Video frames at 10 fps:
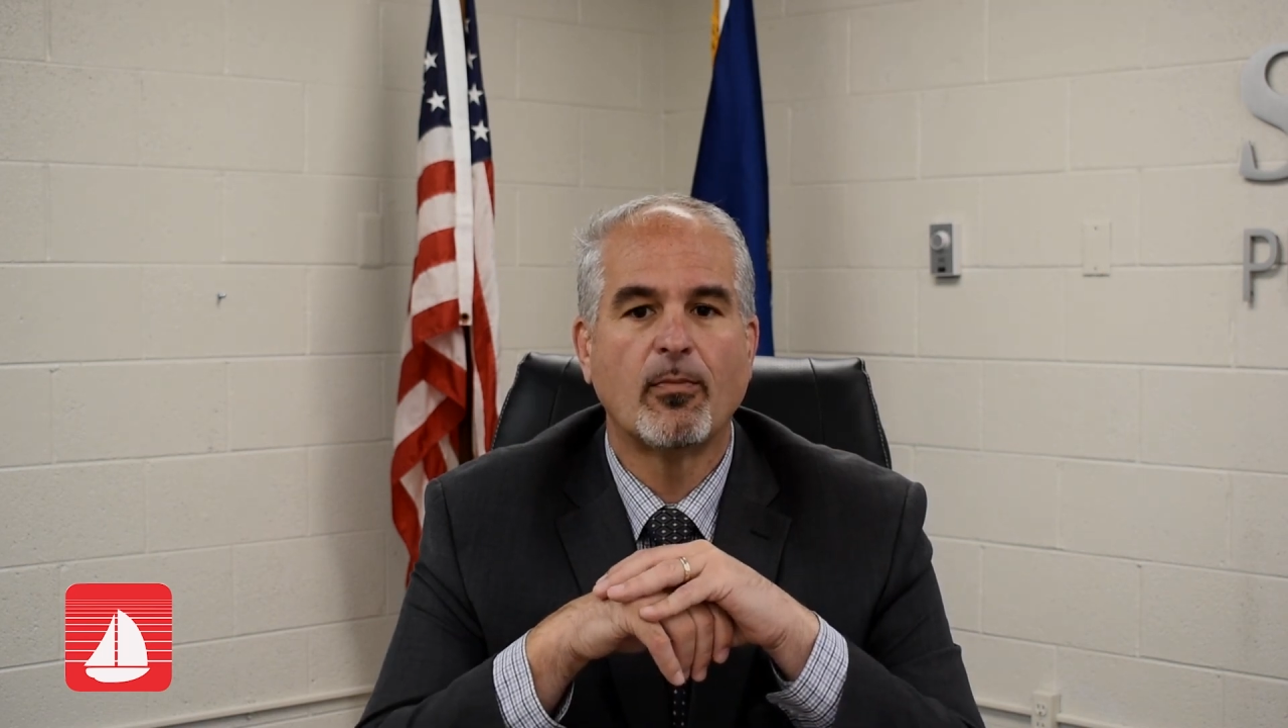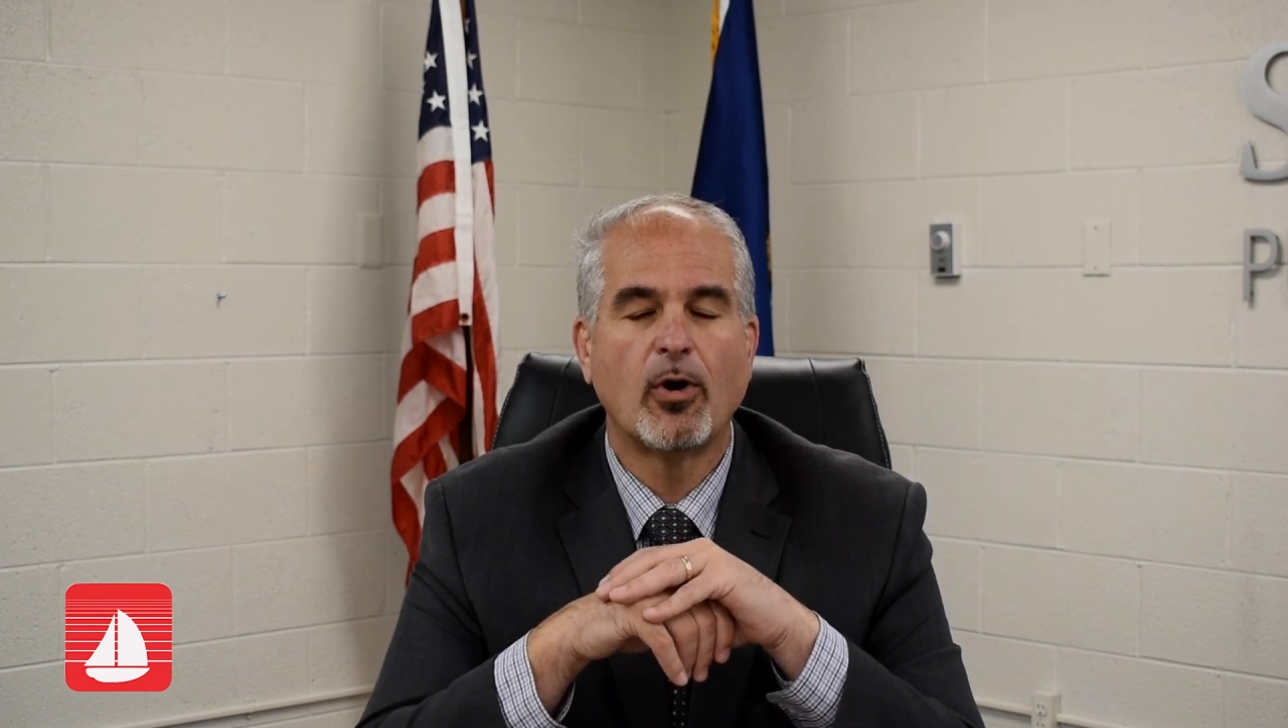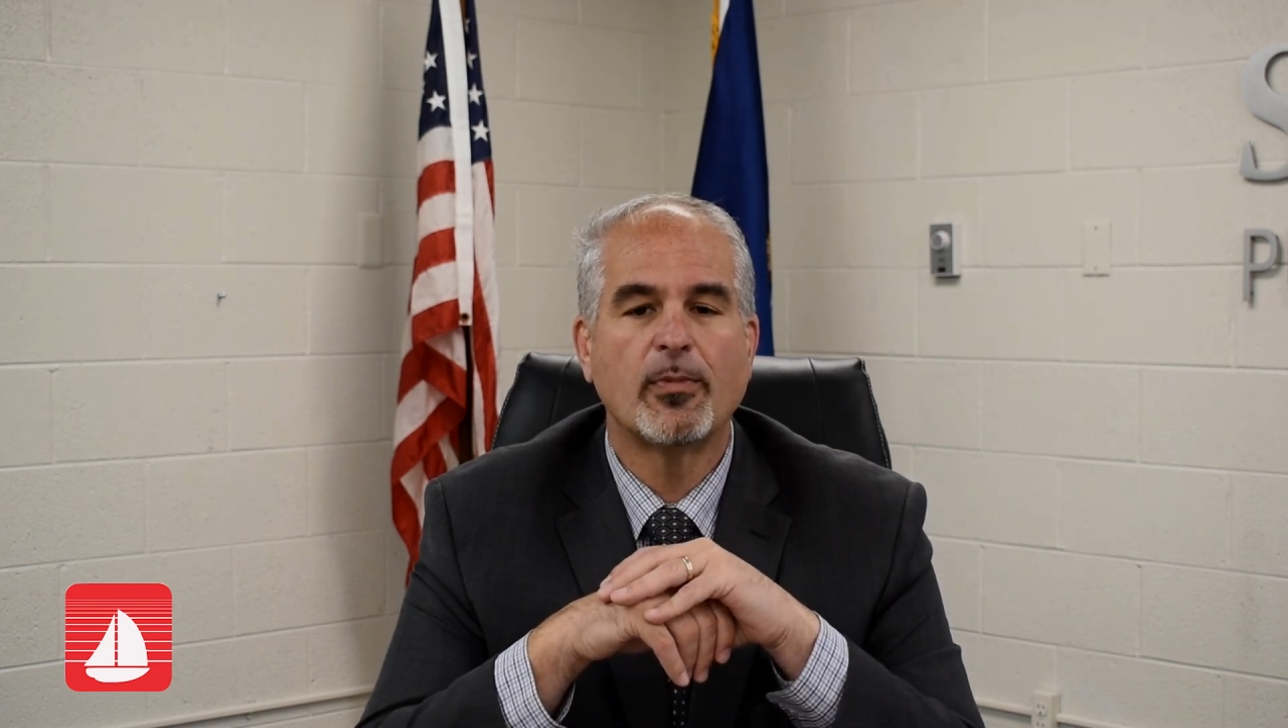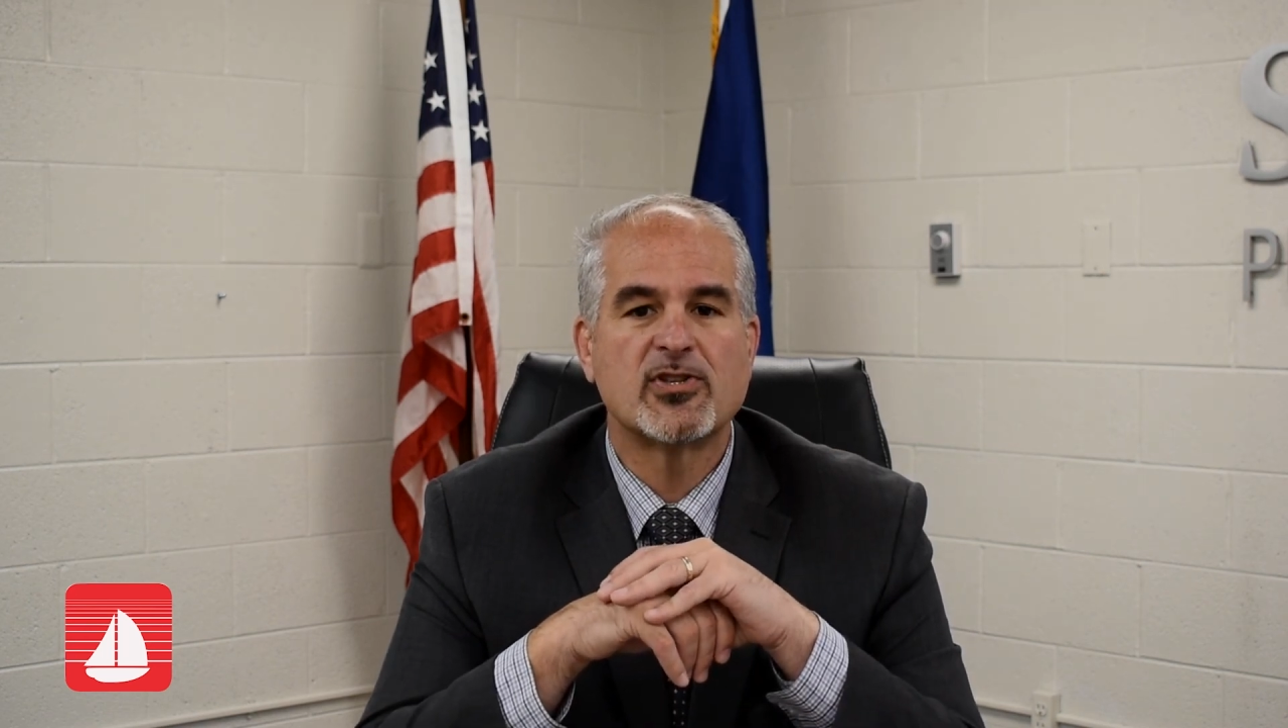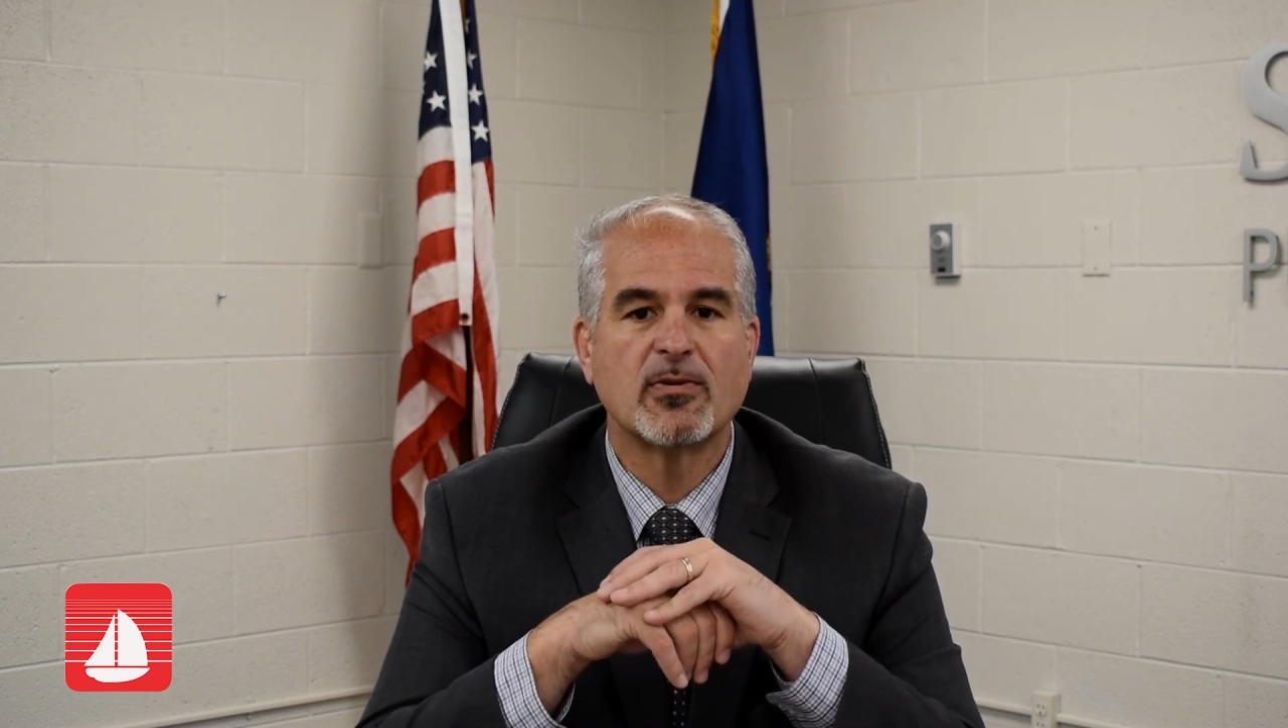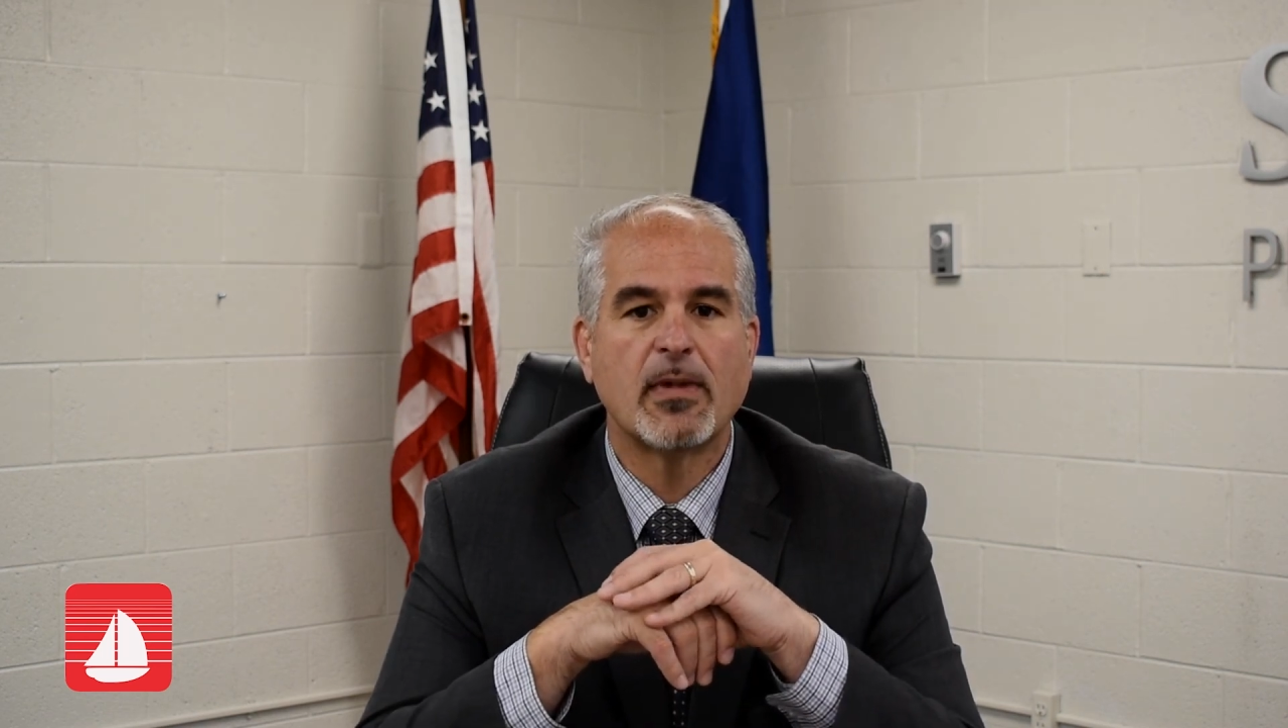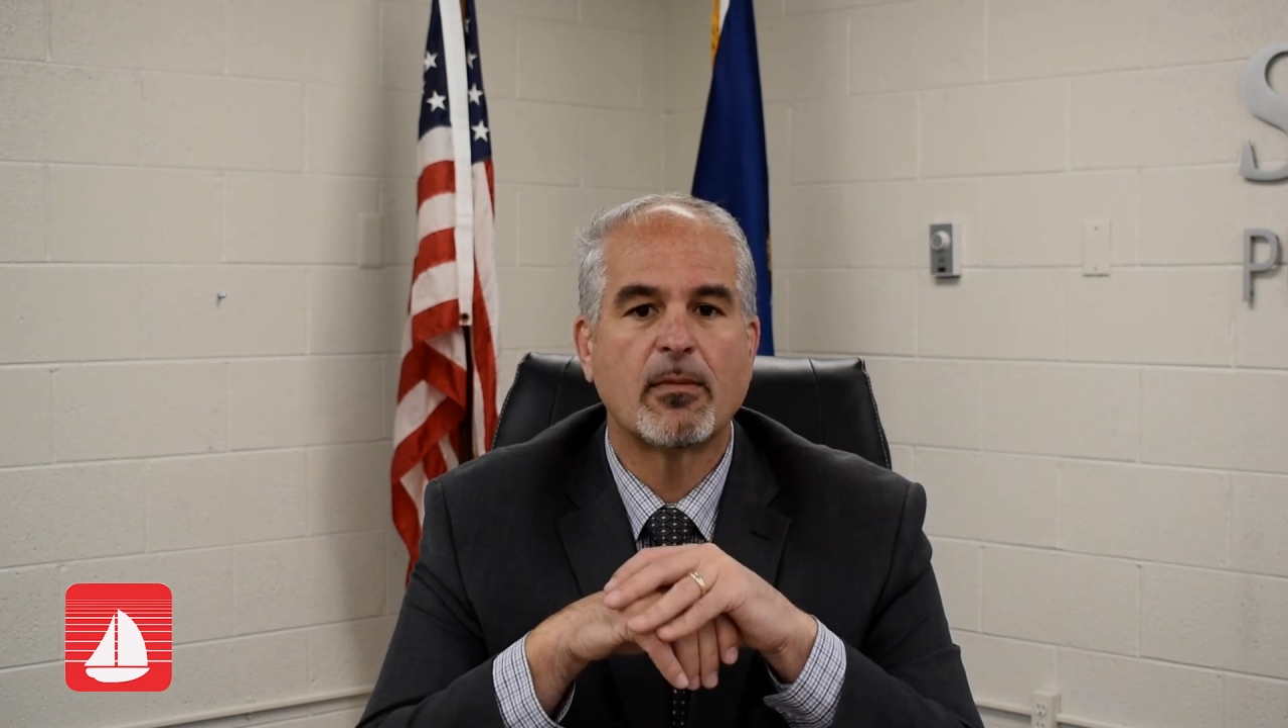moments and